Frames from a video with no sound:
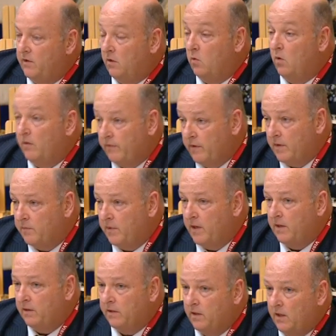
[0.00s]
and a qualified
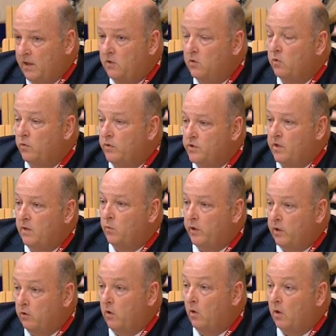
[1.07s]
pilot into a regime where
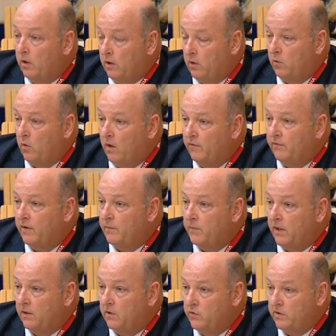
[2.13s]
you're no longer qualified
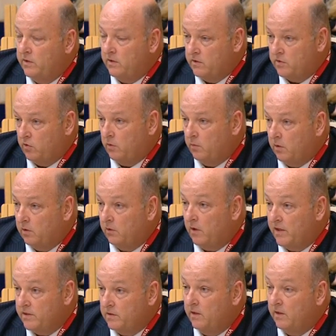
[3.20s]
by losing discernible
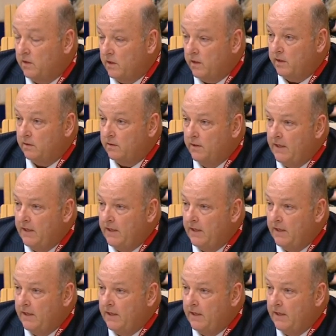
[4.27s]
horizon at night.